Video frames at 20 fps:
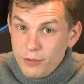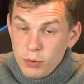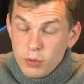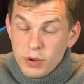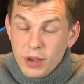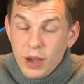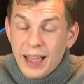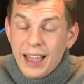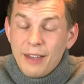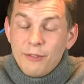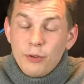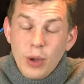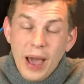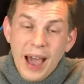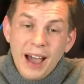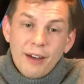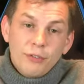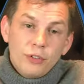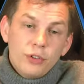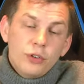If you, if
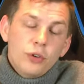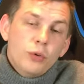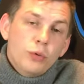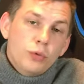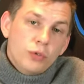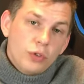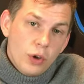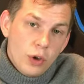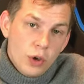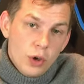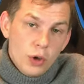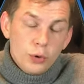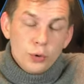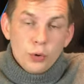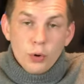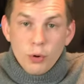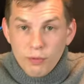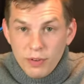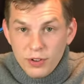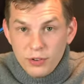you have to use
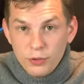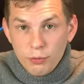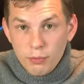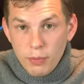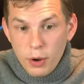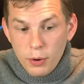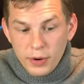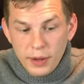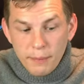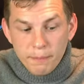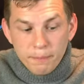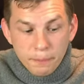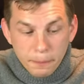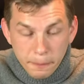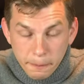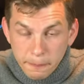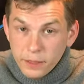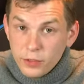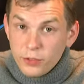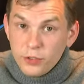your original modem,
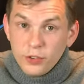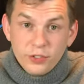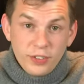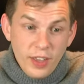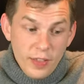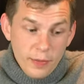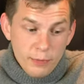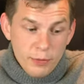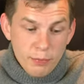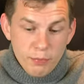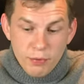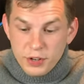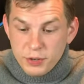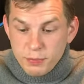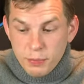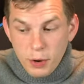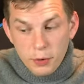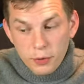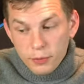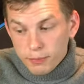just set them to
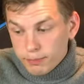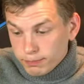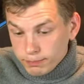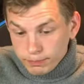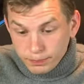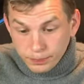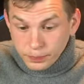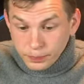bridge mode